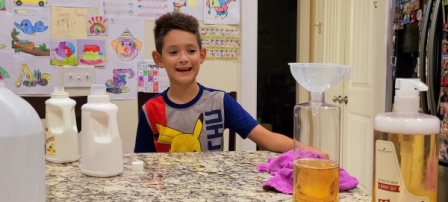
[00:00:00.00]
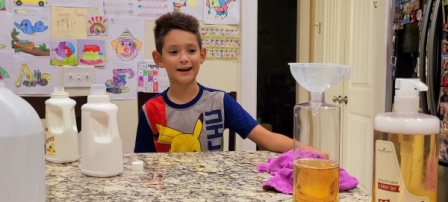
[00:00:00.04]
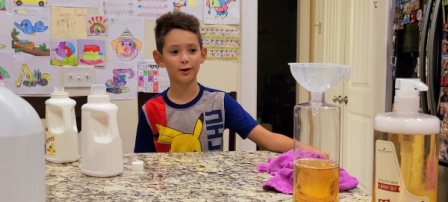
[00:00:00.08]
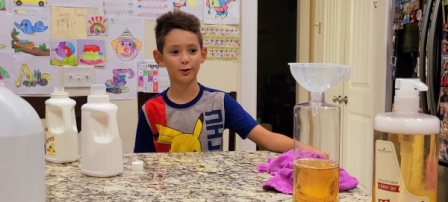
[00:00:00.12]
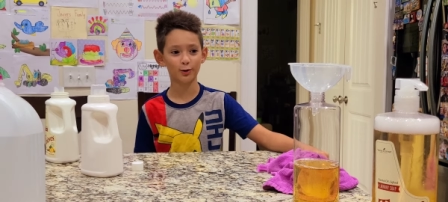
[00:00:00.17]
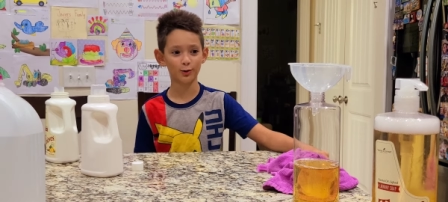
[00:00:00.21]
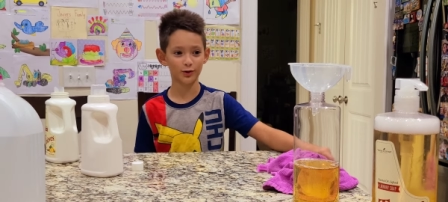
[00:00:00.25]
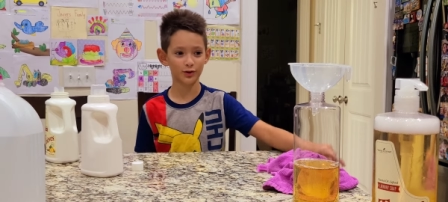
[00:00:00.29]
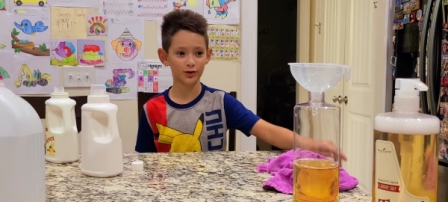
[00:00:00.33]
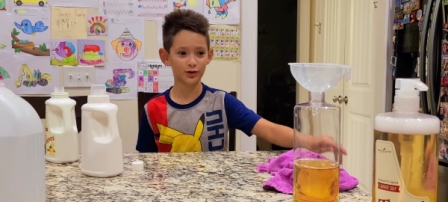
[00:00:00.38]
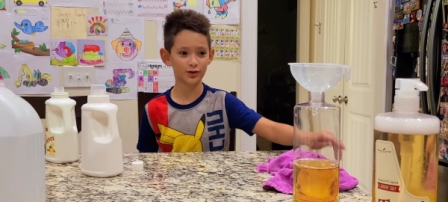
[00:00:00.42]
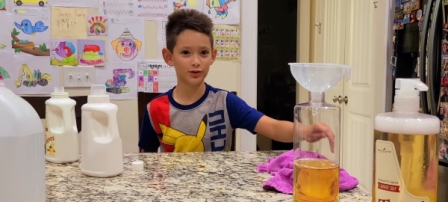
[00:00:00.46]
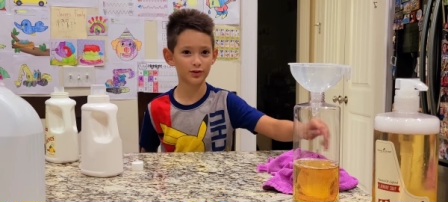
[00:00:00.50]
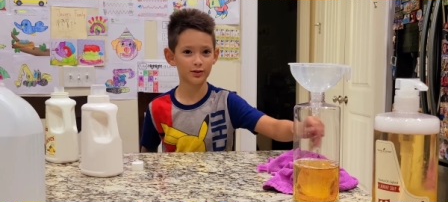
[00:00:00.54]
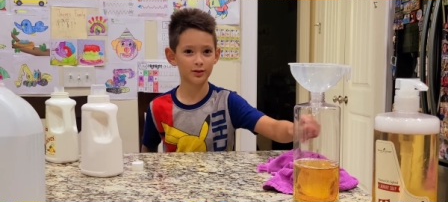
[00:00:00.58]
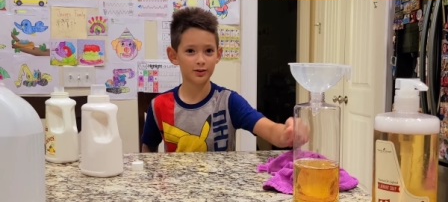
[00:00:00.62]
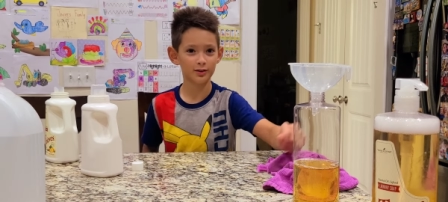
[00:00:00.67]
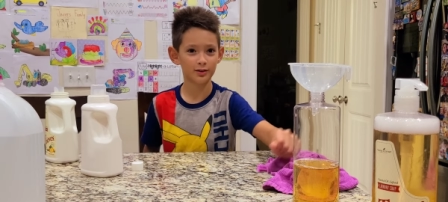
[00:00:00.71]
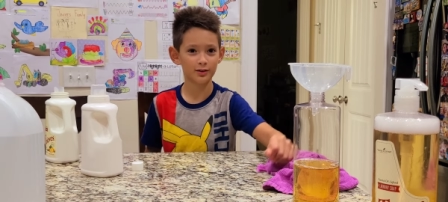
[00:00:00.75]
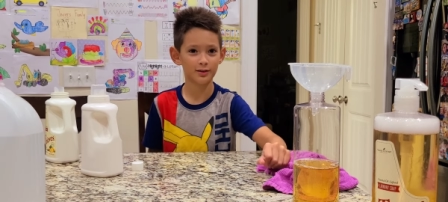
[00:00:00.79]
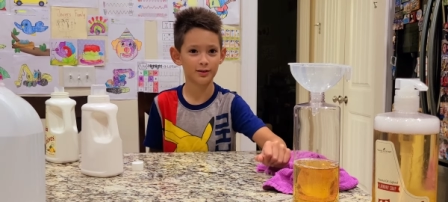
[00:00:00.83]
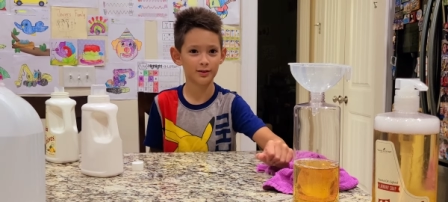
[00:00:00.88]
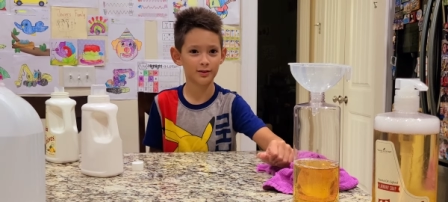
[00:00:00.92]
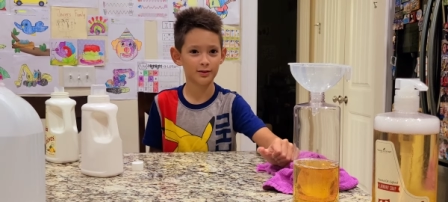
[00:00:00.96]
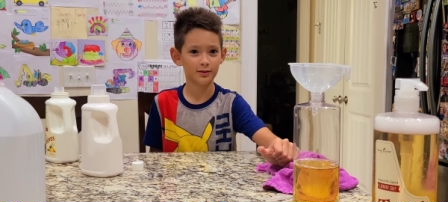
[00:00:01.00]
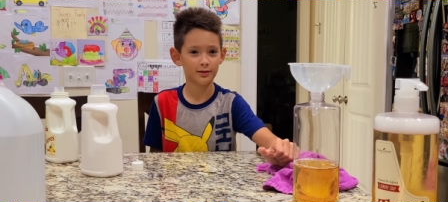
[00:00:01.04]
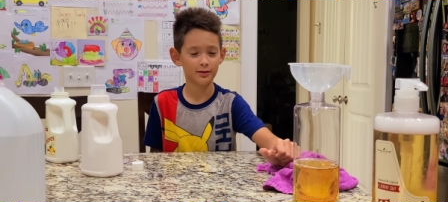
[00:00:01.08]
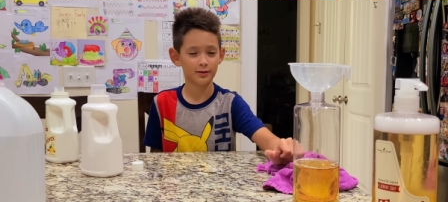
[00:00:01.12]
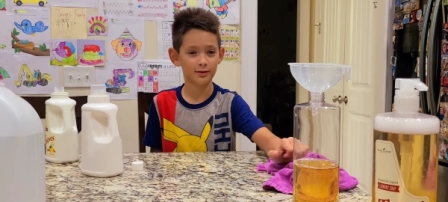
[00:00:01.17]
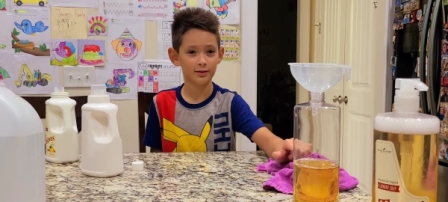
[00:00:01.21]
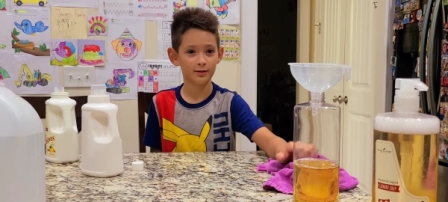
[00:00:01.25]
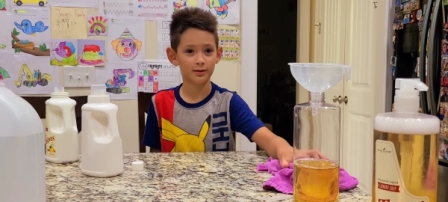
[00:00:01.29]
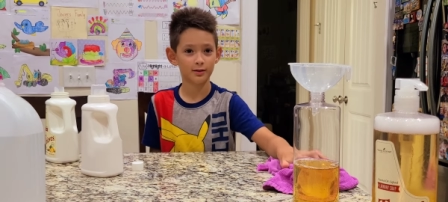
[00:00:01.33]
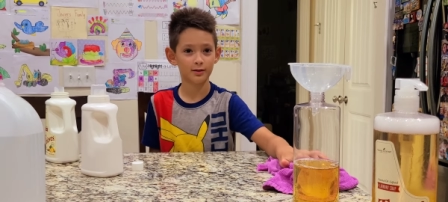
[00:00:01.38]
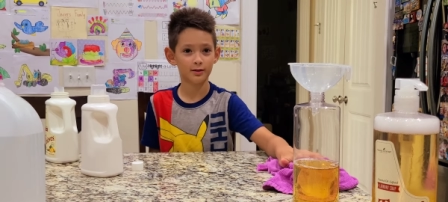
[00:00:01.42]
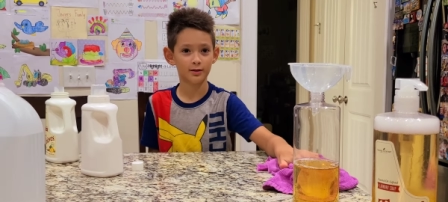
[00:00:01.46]
You're not going to say a
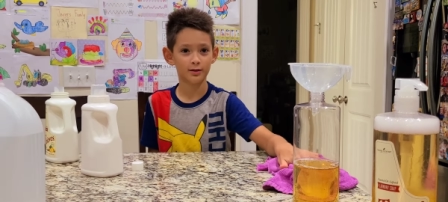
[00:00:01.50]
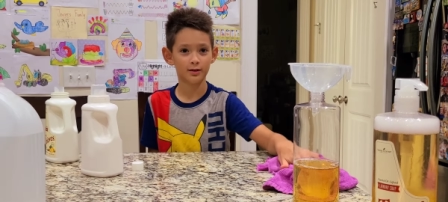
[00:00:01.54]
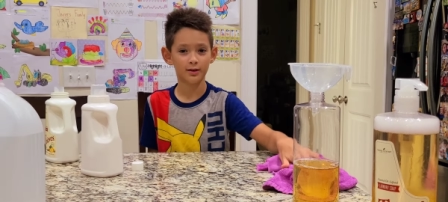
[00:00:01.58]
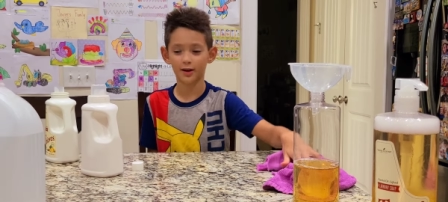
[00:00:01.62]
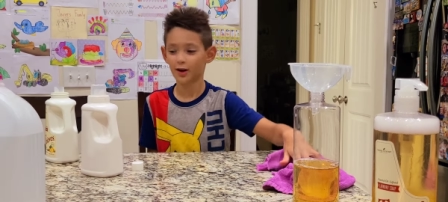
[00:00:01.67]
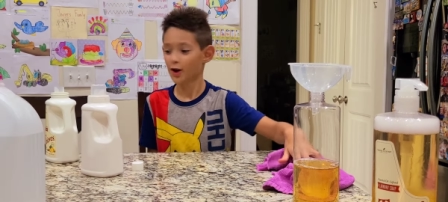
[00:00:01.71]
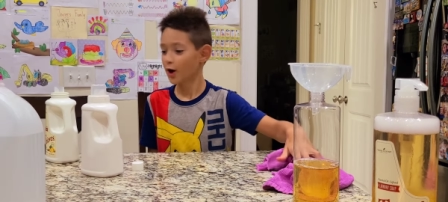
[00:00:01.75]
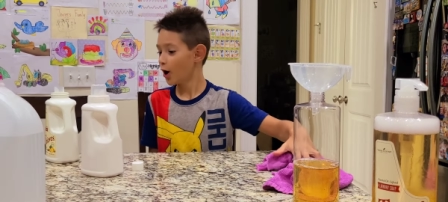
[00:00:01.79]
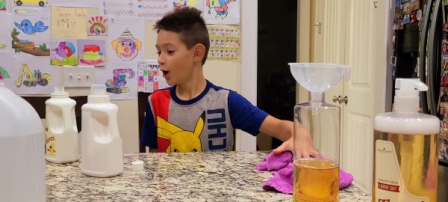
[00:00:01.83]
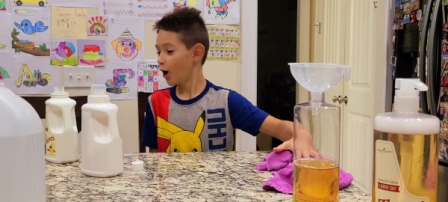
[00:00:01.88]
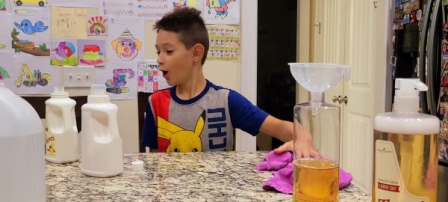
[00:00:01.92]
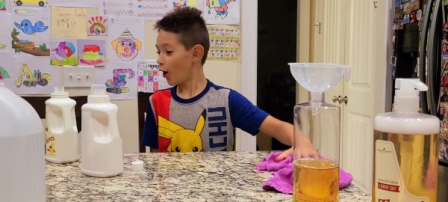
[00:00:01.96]
joke today?